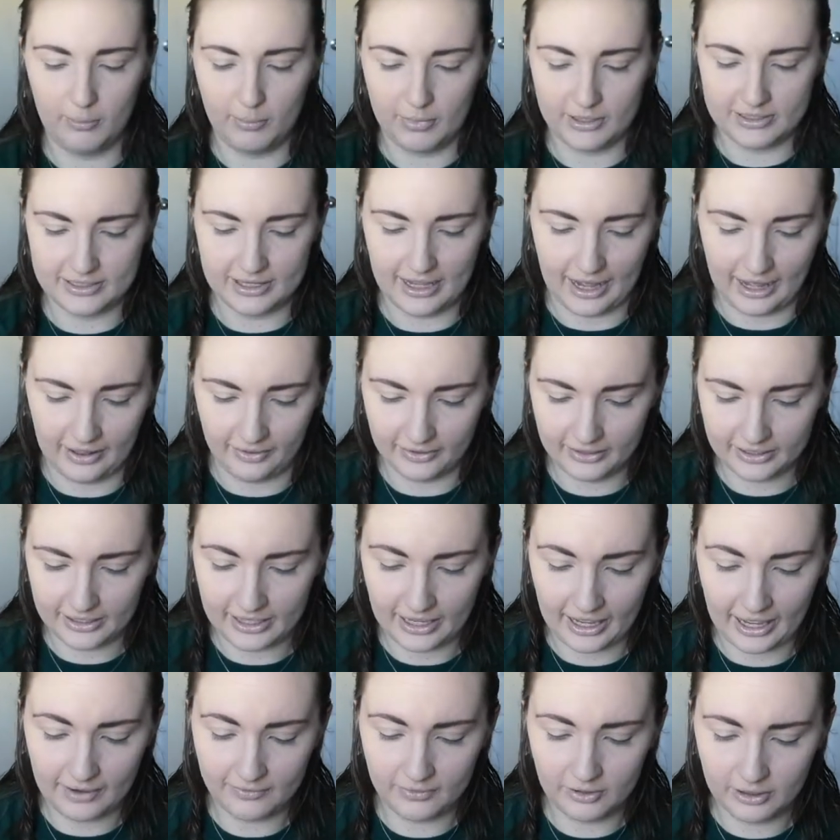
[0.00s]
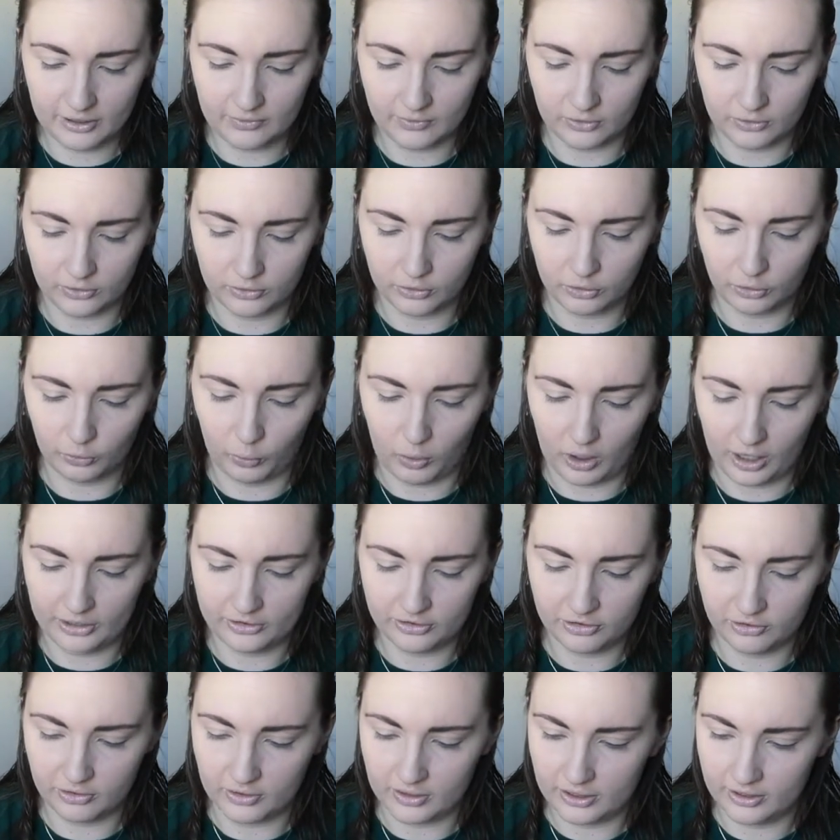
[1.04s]
metallic-y. I have not even
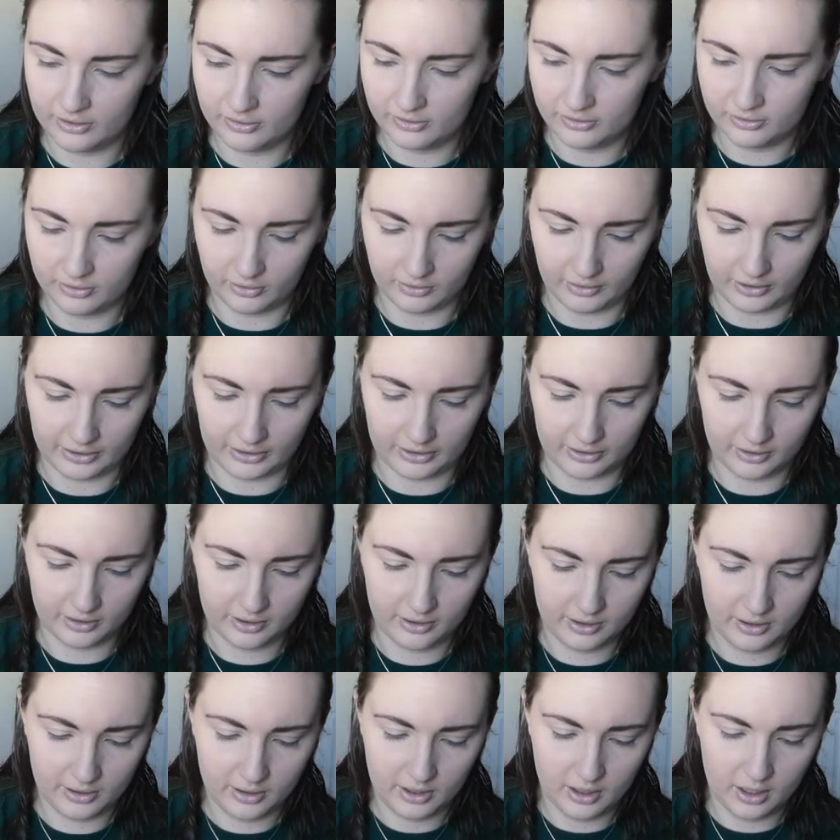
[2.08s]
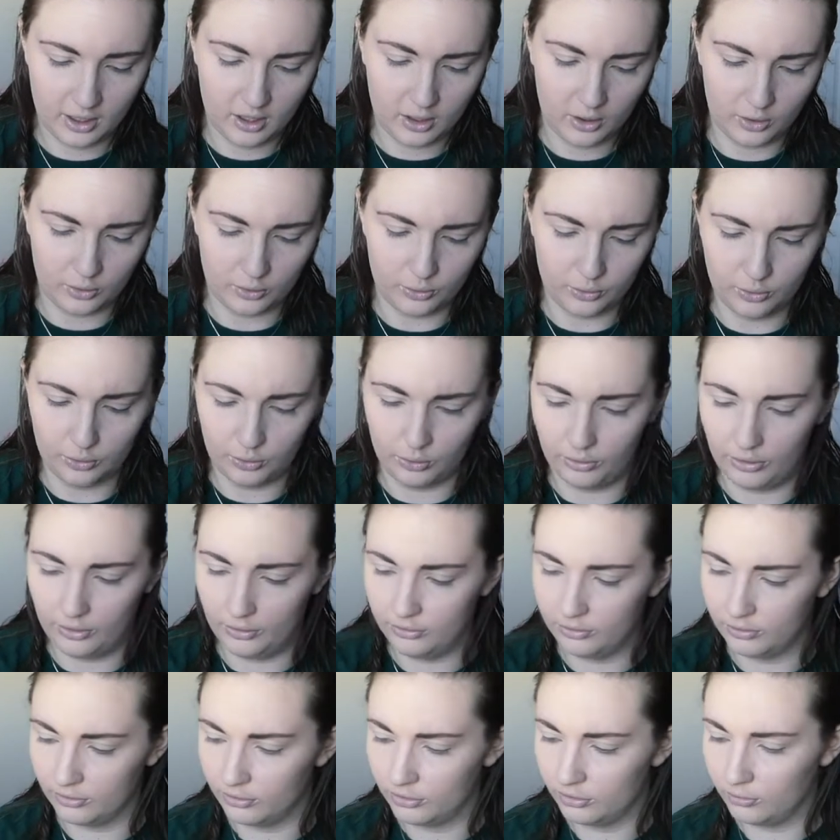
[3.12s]
swatched these, so like, ooh,
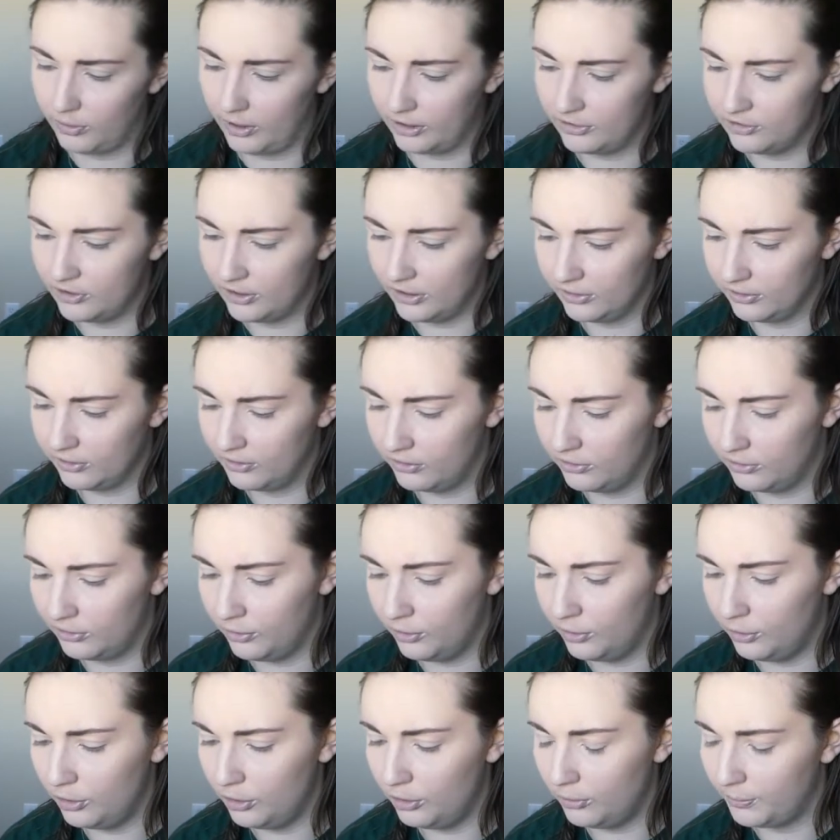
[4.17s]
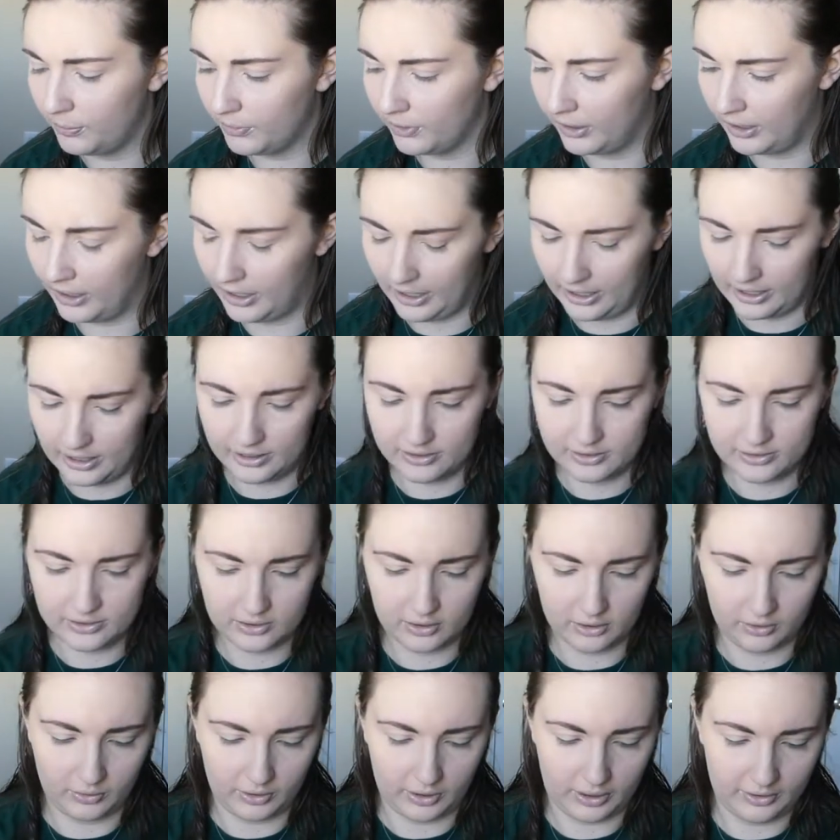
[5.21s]
those are swatching super nice.
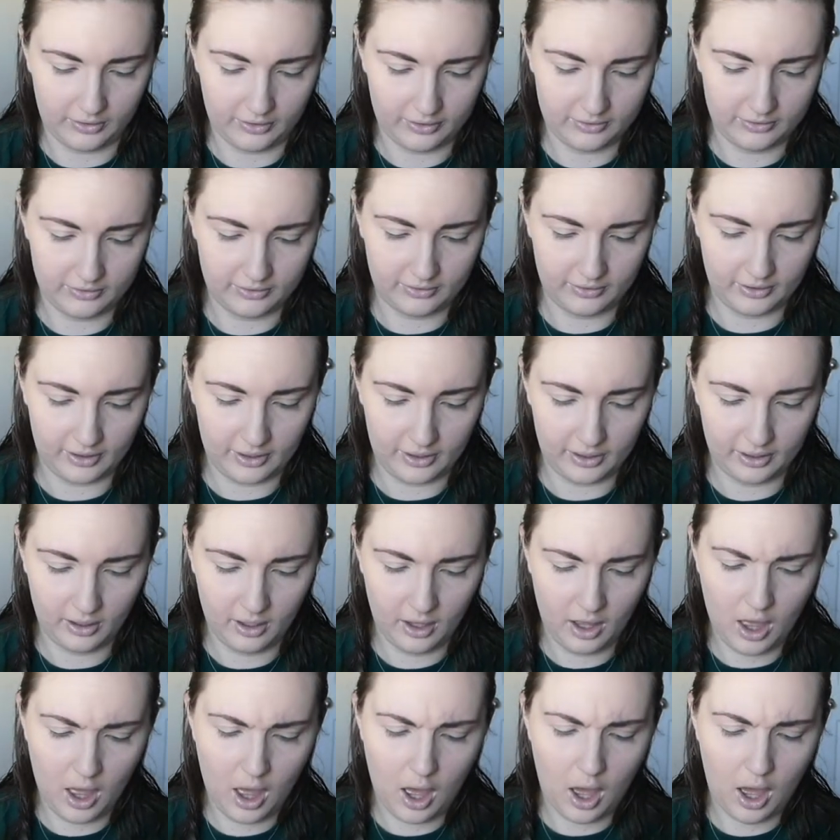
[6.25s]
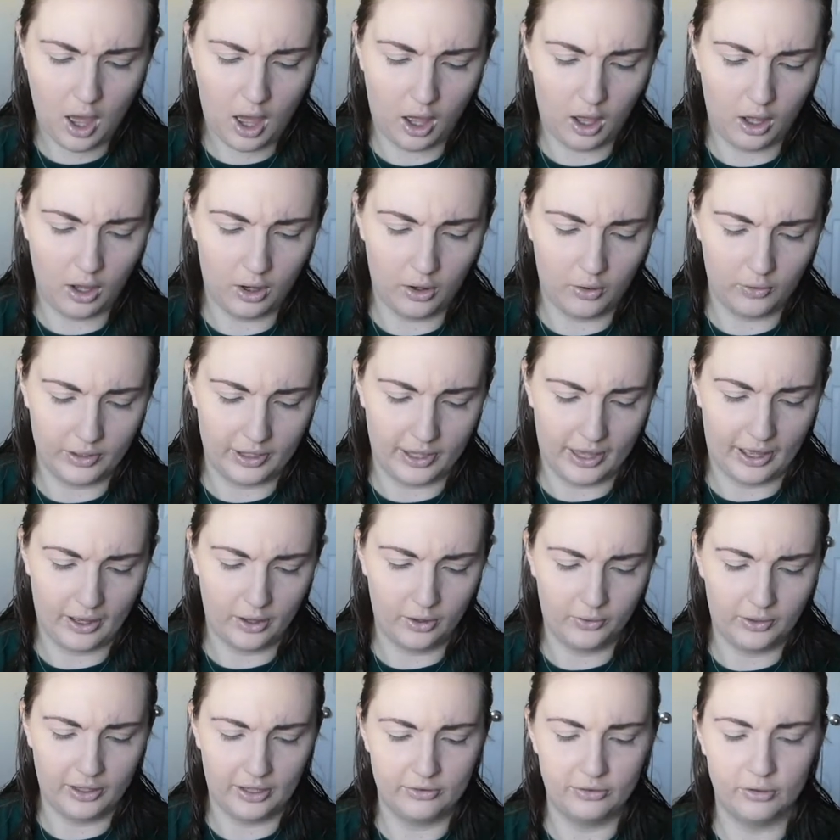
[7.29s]
Okay, let's see. Oh yeah,
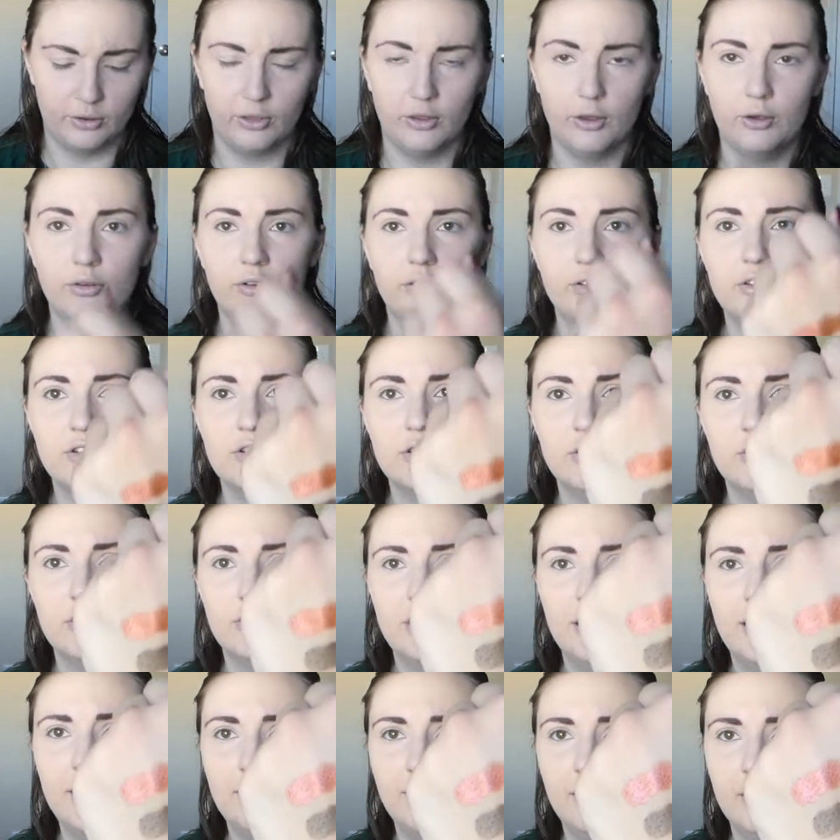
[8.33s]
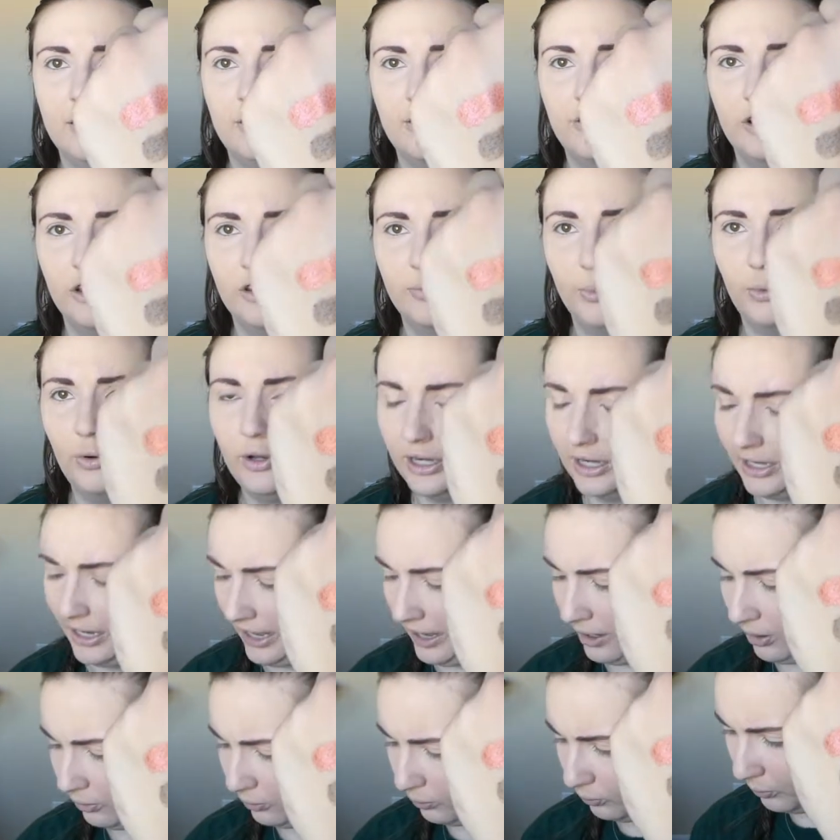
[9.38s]
okay, so those are the 2 shades that I just pointed
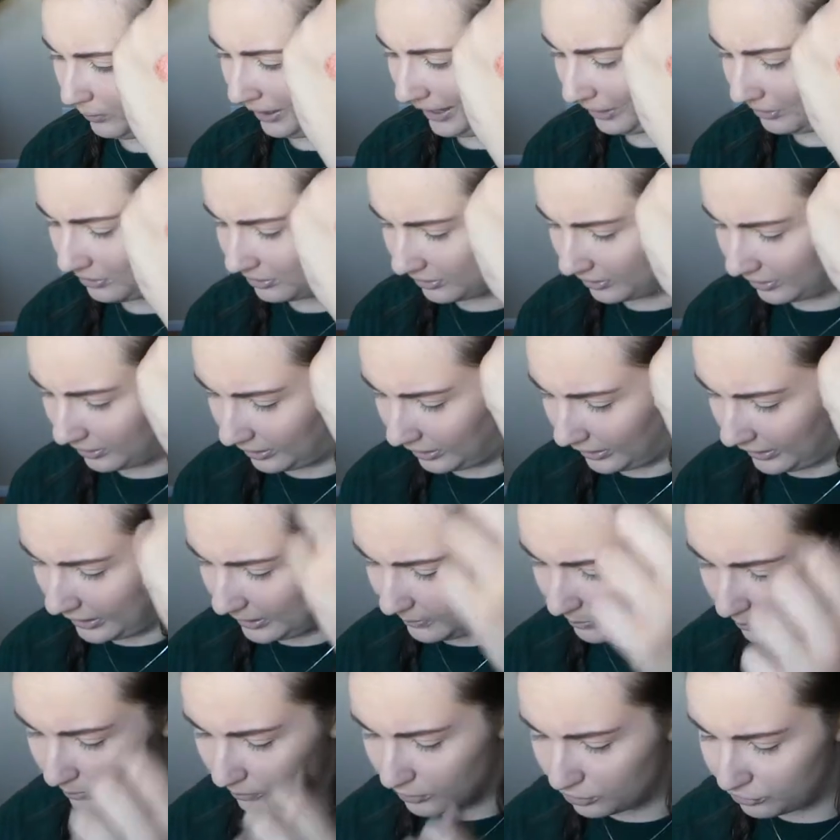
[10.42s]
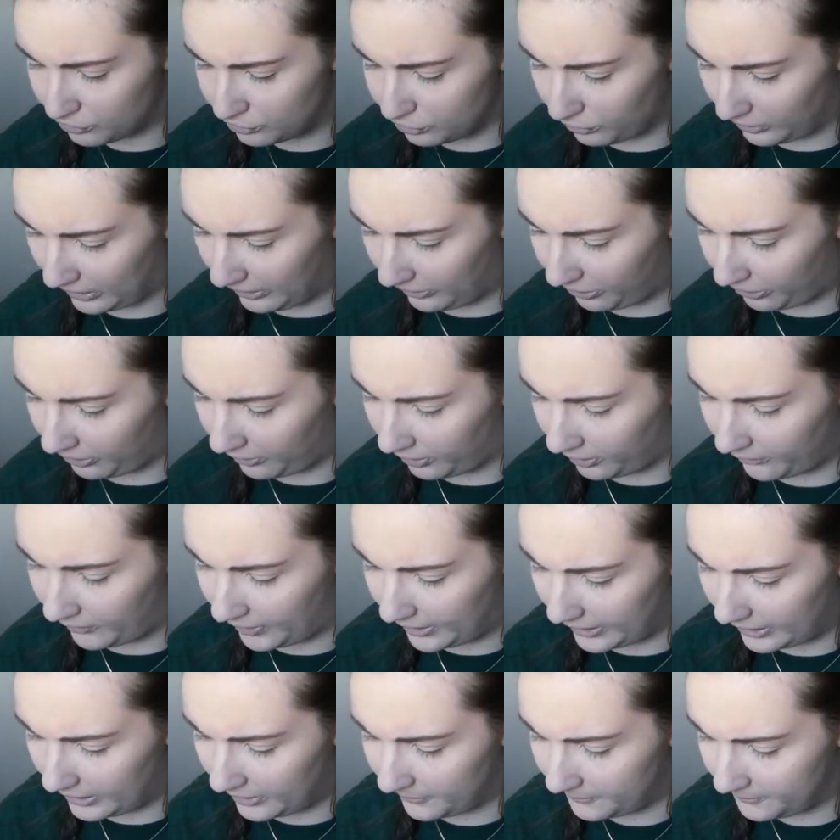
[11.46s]
out. Wowza, I'm shooketh
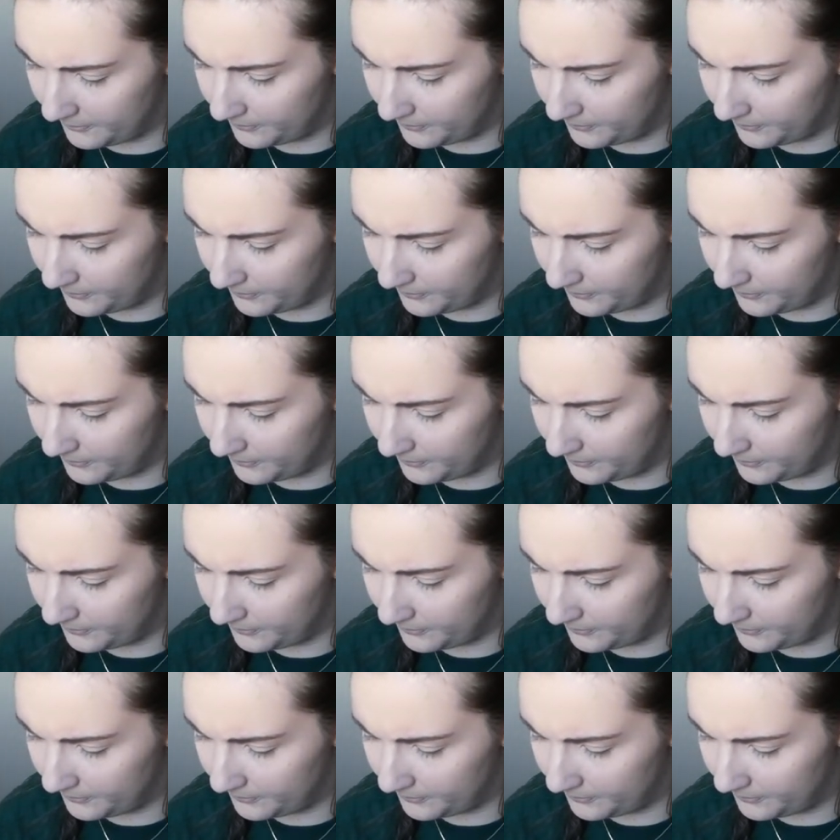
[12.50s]
already.